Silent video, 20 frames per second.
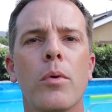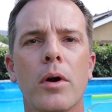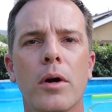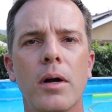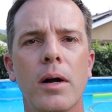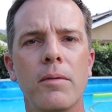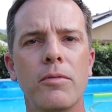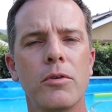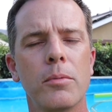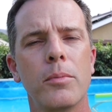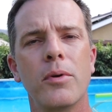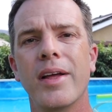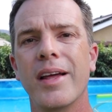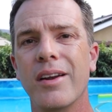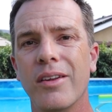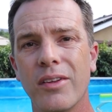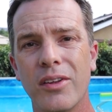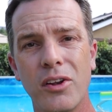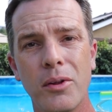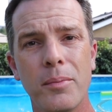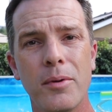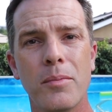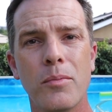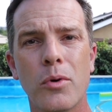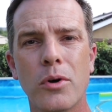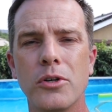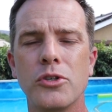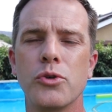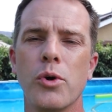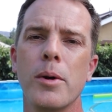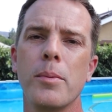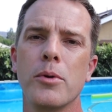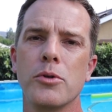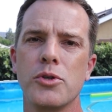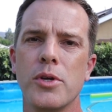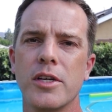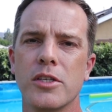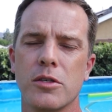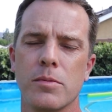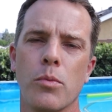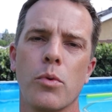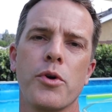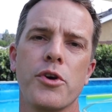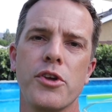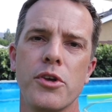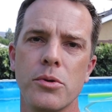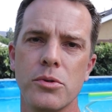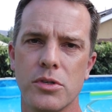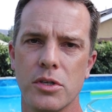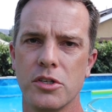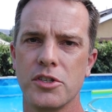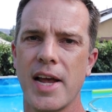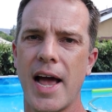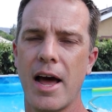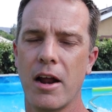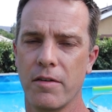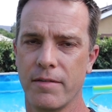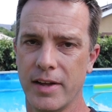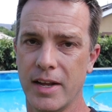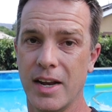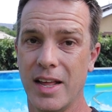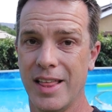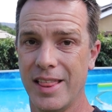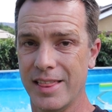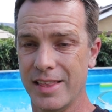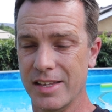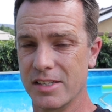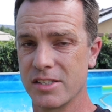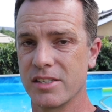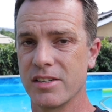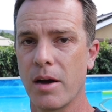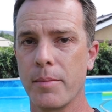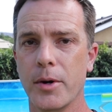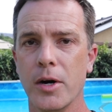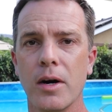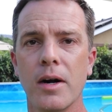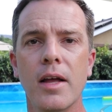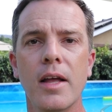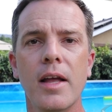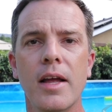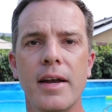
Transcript: more comfortable and a little bit more enjoyable so you can get some more usage out of it this summer.